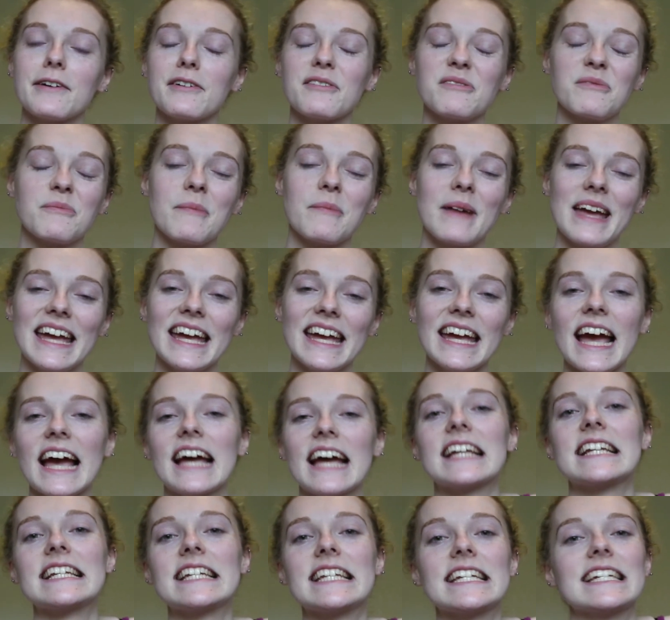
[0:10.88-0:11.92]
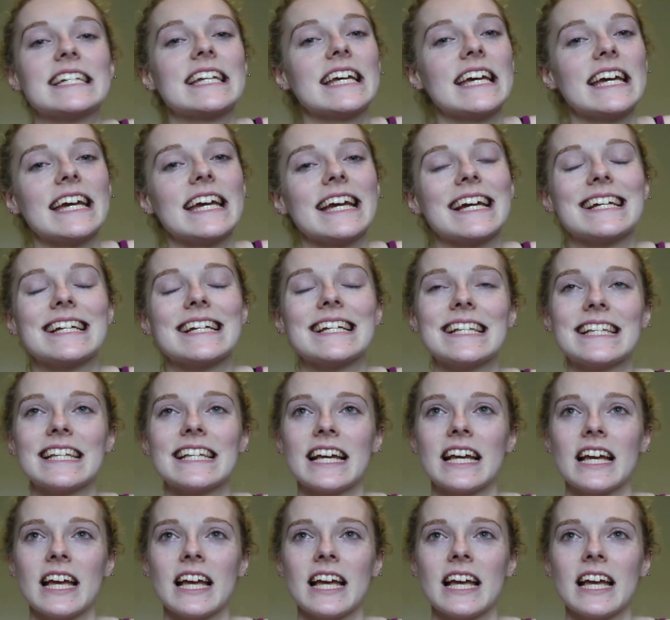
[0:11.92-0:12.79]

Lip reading: of May and today is